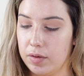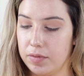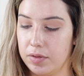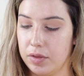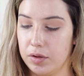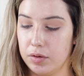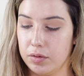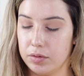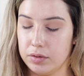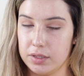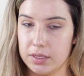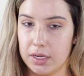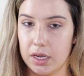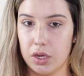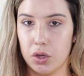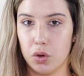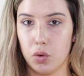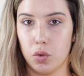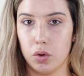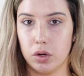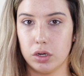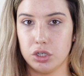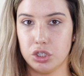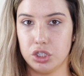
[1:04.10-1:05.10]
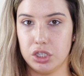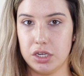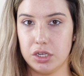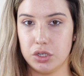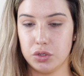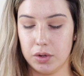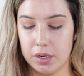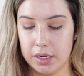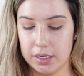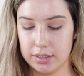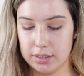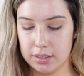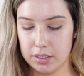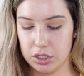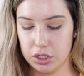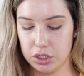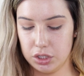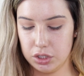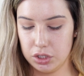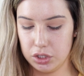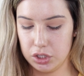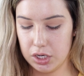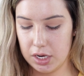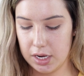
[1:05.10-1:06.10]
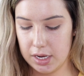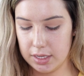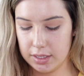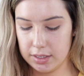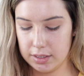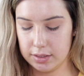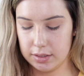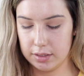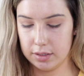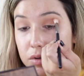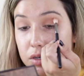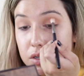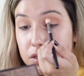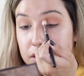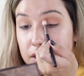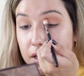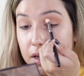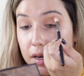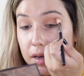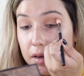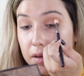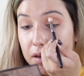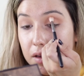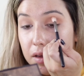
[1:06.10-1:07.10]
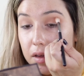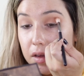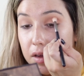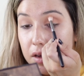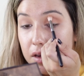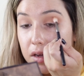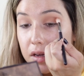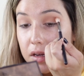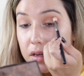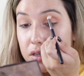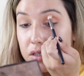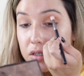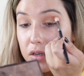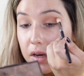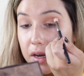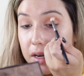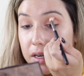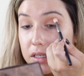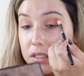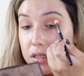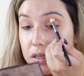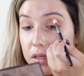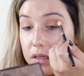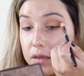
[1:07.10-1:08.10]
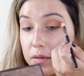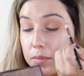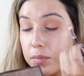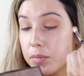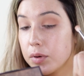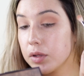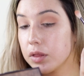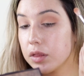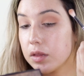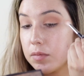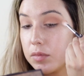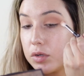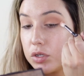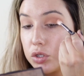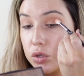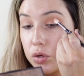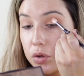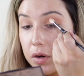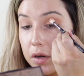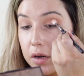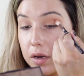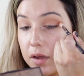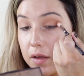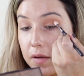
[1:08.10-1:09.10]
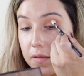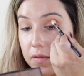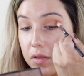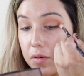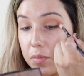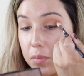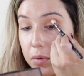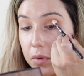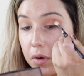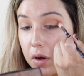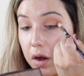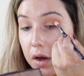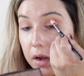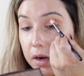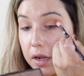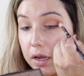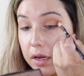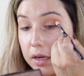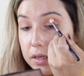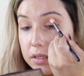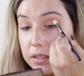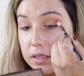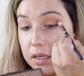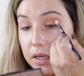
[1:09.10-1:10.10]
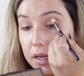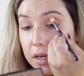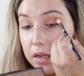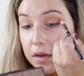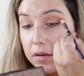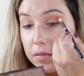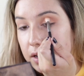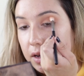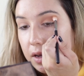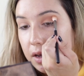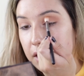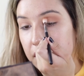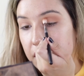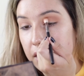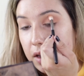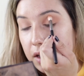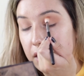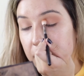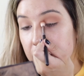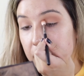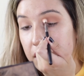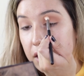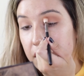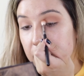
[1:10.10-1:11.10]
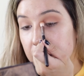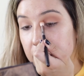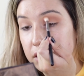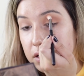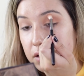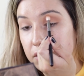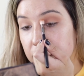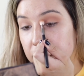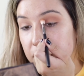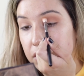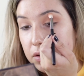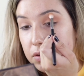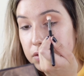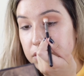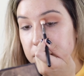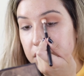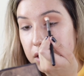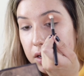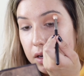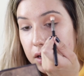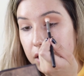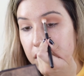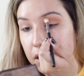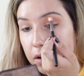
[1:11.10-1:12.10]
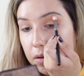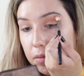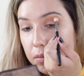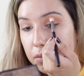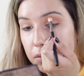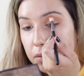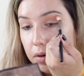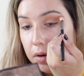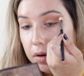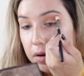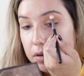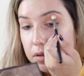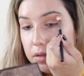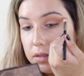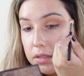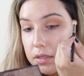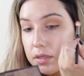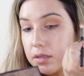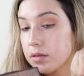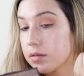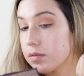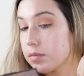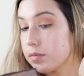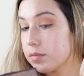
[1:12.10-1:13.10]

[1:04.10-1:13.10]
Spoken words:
of those like orangey transition shades. I'm just like trying to put the majority of the product in and diffuse it upwards.